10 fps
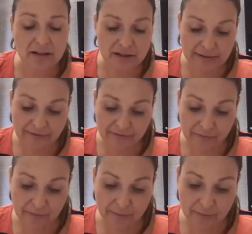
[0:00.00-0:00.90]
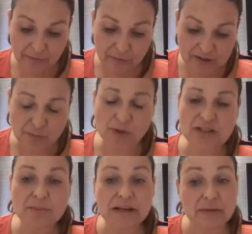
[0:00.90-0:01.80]
the
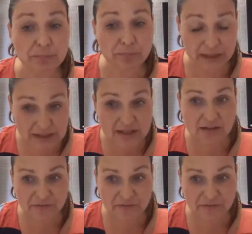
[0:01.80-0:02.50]
responsibility